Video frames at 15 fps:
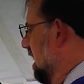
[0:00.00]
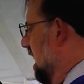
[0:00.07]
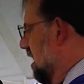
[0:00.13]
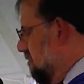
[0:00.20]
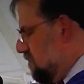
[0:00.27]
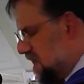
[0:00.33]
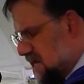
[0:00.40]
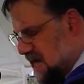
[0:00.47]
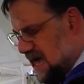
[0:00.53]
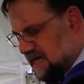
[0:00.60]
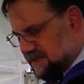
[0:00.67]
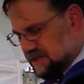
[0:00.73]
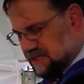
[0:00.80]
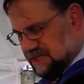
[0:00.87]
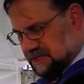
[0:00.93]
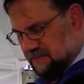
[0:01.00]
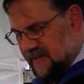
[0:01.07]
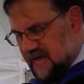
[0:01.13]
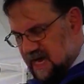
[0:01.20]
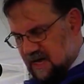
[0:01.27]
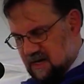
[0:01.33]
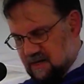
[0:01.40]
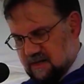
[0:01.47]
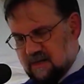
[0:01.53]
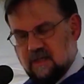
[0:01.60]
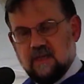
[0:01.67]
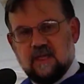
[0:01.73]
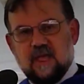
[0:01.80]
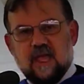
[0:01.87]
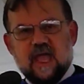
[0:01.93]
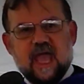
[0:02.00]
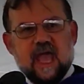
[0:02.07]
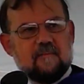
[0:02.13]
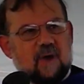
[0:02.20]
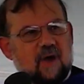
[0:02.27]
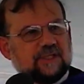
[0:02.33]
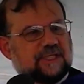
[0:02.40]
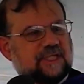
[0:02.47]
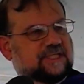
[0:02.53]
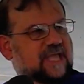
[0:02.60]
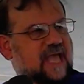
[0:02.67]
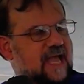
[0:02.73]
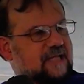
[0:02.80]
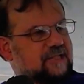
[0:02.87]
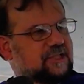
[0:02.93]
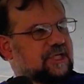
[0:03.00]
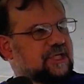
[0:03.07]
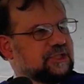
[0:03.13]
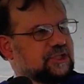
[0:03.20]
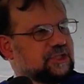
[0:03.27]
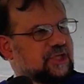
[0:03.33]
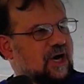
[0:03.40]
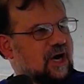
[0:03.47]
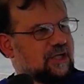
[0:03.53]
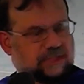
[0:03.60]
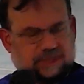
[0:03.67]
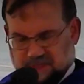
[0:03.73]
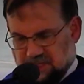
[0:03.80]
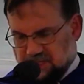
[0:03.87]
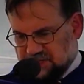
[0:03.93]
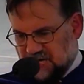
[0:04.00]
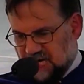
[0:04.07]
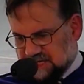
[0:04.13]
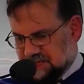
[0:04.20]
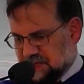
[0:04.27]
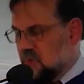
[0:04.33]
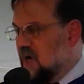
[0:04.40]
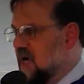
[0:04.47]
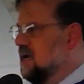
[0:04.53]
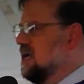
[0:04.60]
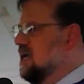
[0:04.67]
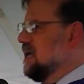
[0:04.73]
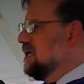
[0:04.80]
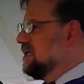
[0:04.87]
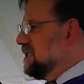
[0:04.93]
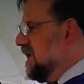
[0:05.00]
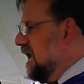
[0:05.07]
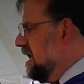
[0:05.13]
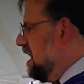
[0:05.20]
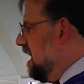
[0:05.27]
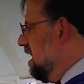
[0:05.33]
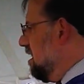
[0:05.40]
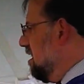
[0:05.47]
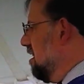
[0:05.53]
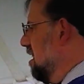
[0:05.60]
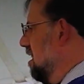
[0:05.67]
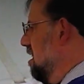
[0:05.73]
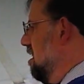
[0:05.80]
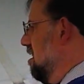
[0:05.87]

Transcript: and be not dismayed." And Moses ends his charge to Joshua saying,